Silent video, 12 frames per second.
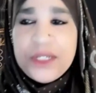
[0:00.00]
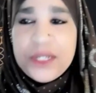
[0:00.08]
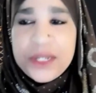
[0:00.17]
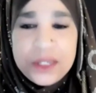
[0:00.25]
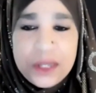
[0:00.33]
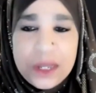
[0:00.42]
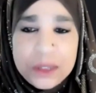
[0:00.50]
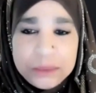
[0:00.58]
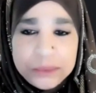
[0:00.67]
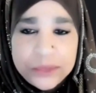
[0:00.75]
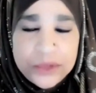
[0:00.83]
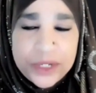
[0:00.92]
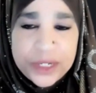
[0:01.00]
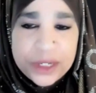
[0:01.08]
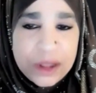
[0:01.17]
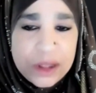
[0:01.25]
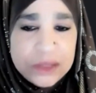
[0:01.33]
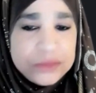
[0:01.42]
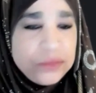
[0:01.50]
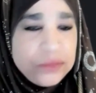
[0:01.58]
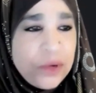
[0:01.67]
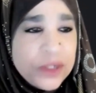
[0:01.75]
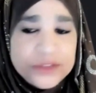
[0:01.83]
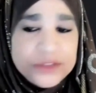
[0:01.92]
in alhamdulillah,
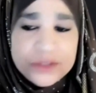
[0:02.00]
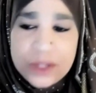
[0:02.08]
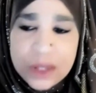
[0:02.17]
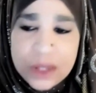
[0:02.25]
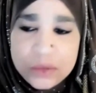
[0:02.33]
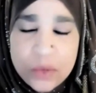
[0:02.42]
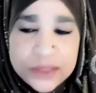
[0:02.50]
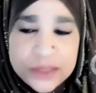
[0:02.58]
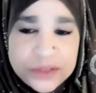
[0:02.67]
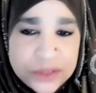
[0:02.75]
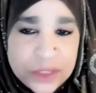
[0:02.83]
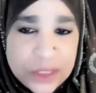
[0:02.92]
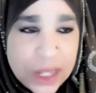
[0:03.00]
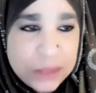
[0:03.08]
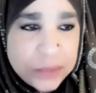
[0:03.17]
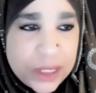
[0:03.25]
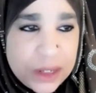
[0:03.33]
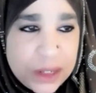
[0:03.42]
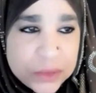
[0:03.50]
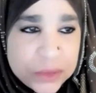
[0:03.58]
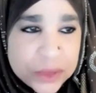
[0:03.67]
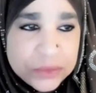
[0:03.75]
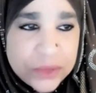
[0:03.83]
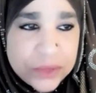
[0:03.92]
wassalat, wassalamallah,
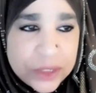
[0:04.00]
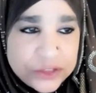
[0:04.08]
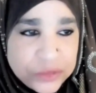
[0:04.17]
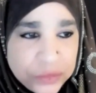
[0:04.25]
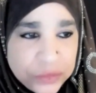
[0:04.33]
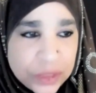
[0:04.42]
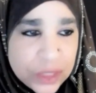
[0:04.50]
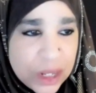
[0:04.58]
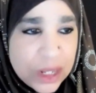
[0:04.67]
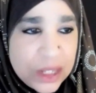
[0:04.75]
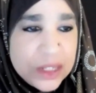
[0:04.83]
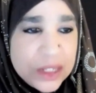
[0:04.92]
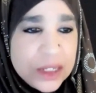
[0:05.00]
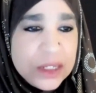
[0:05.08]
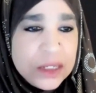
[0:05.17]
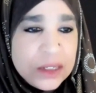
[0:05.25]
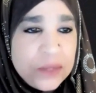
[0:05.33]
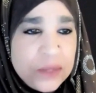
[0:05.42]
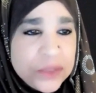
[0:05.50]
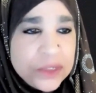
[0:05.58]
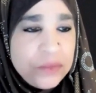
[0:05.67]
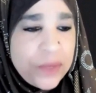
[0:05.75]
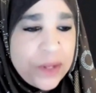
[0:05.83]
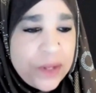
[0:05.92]
wa rasulullah. I want
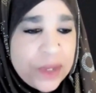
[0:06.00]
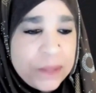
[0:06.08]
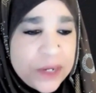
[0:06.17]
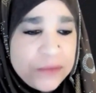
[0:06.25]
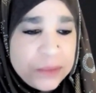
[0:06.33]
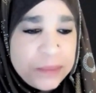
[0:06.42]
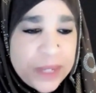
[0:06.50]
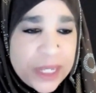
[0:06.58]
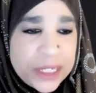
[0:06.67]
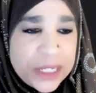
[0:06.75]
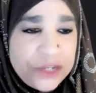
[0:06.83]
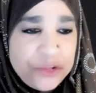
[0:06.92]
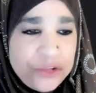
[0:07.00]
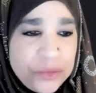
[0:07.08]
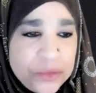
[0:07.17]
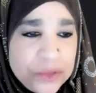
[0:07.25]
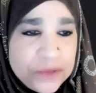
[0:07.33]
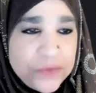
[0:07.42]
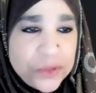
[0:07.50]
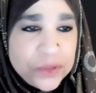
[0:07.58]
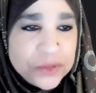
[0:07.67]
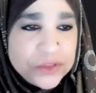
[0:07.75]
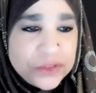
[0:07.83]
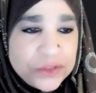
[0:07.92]
to welcome everybody to the
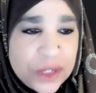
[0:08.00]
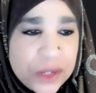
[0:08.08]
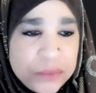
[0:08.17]
first